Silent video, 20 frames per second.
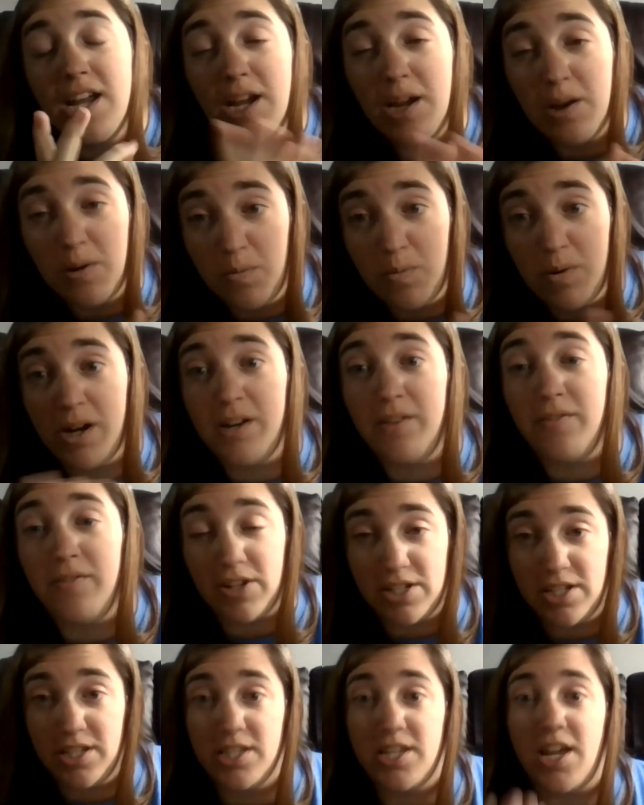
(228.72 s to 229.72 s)
in one
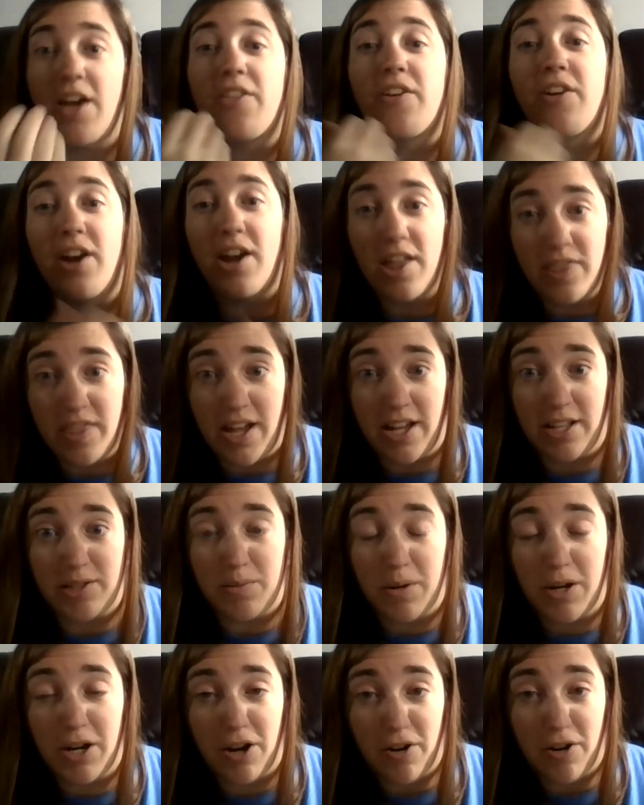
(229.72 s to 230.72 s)
versus the other, and
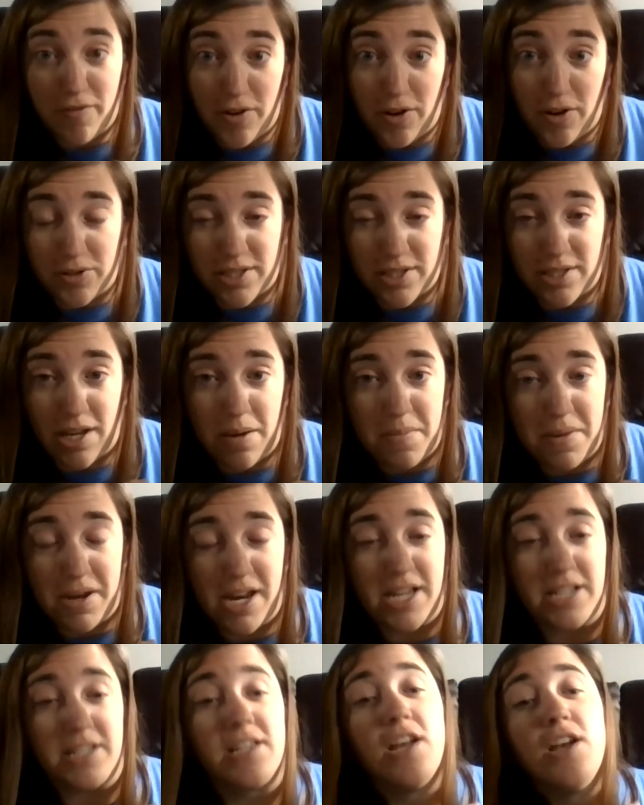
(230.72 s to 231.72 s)
that's where your false statement
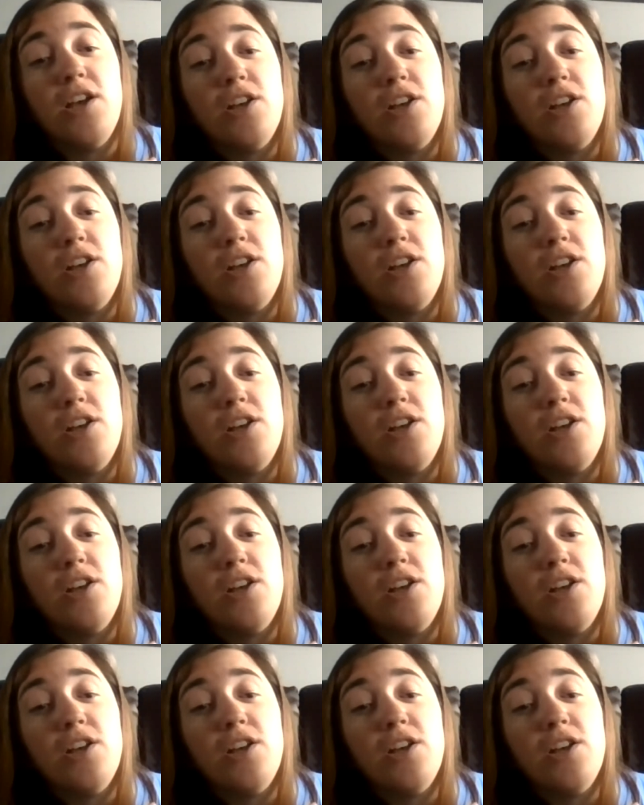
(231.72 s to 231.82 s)
is.